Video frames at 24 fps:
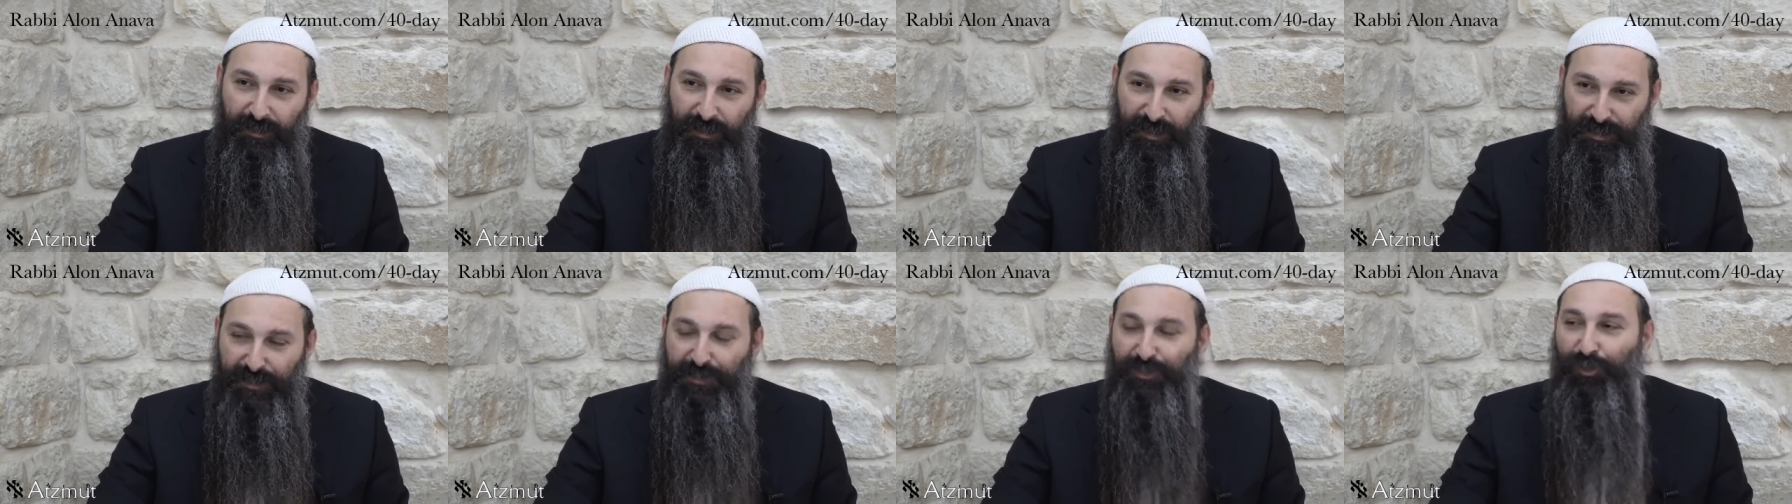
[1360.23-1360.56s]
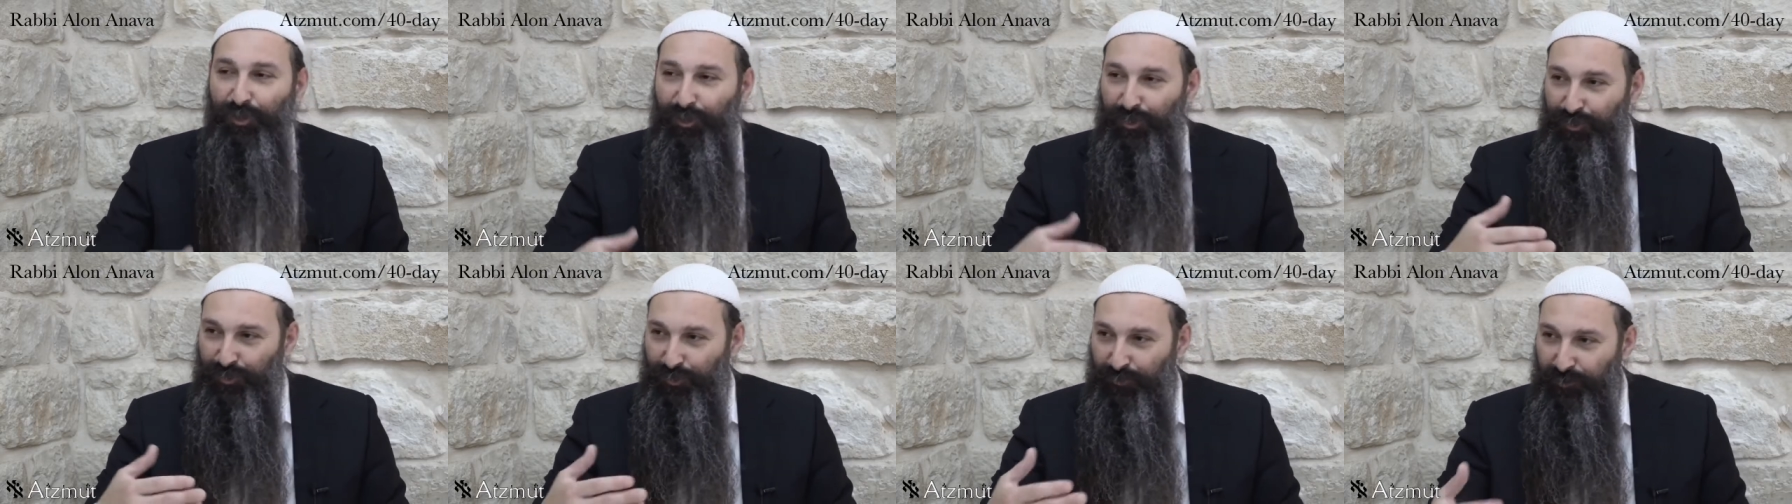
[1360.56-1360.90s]
He's
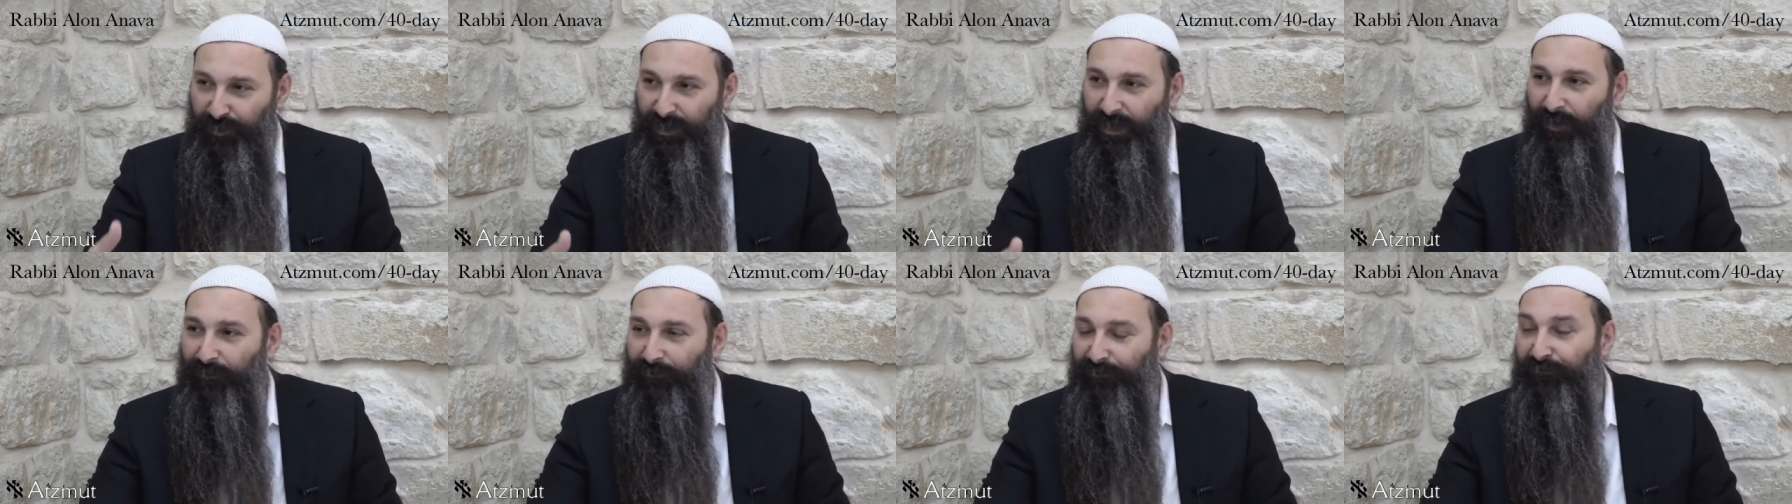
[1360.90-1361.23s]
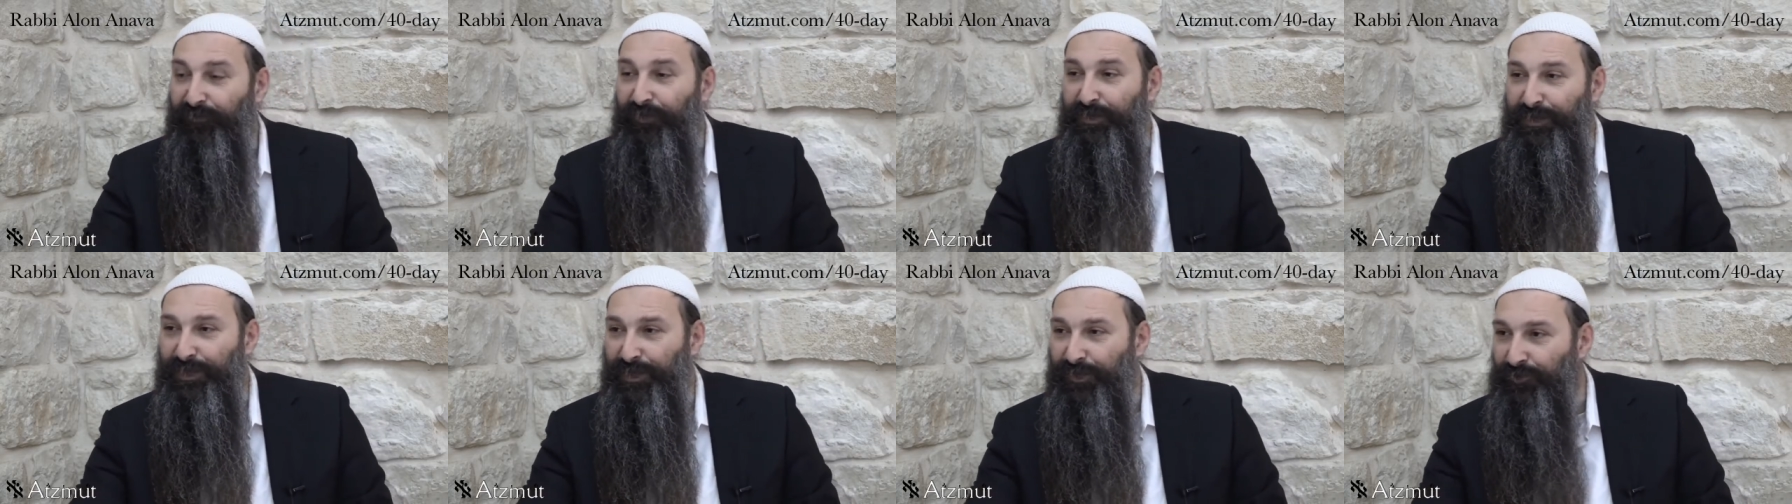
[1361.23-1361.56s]
going to be our
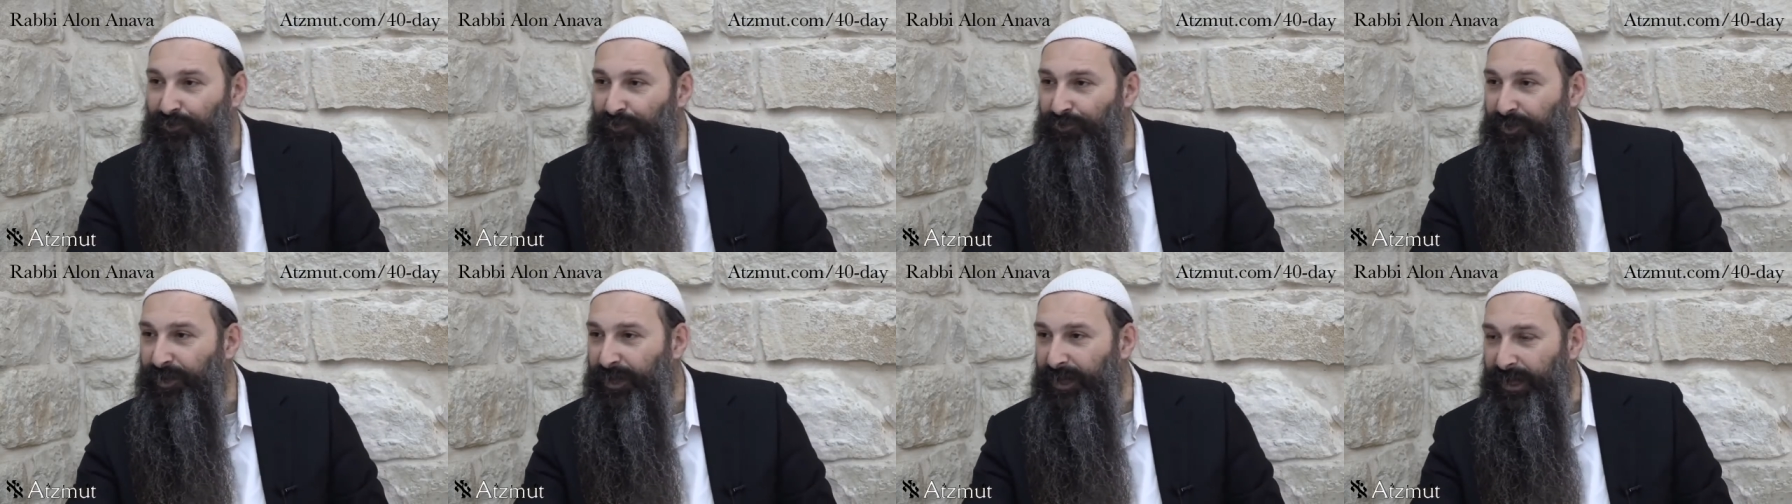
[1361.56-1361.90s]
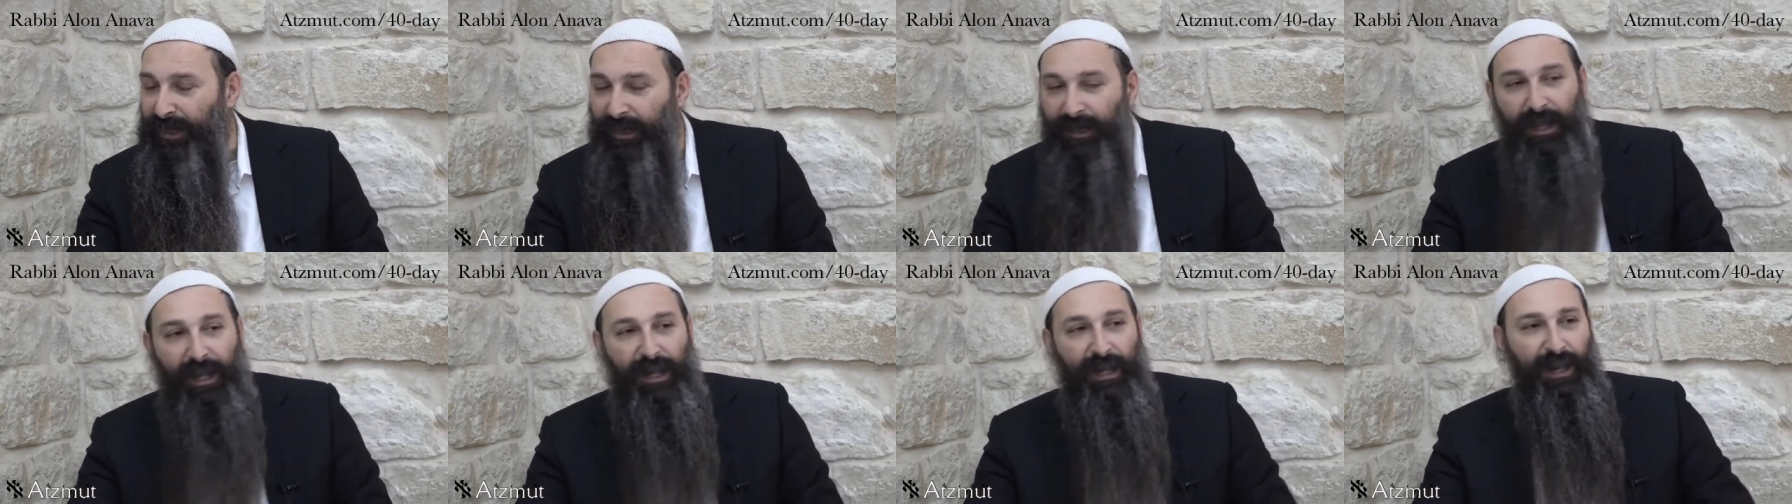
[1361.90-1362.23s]
physical
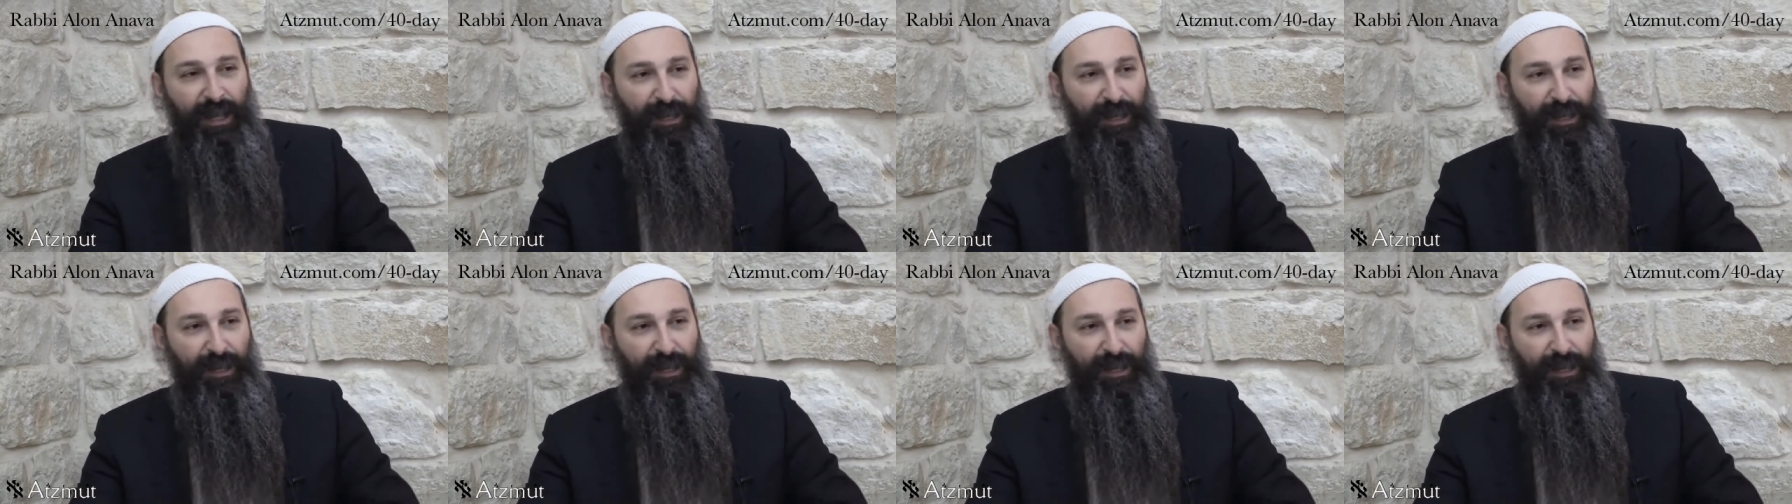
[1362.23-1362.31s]
king,